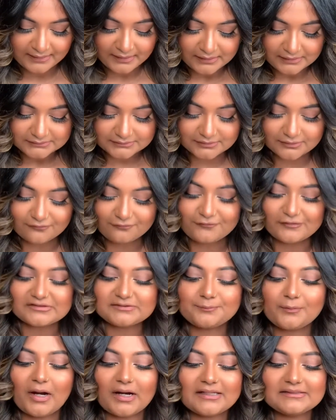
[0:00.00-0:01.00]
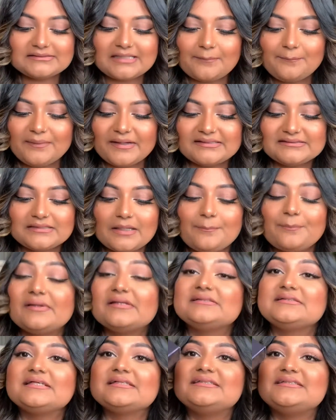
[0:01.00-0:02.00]
So the first product I picked up is
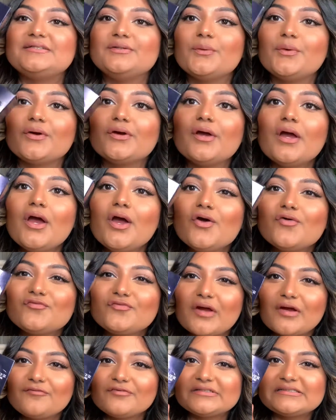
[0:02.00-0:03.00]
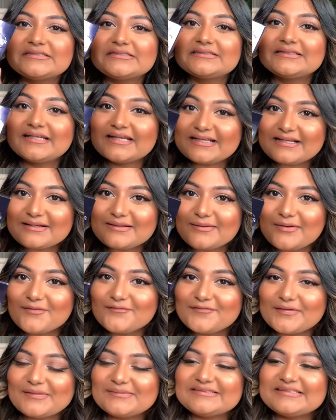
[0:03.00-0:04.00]
the Dior Forever Skin Glow
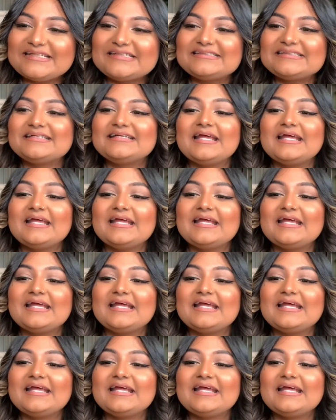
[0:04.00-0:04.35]
Foundation.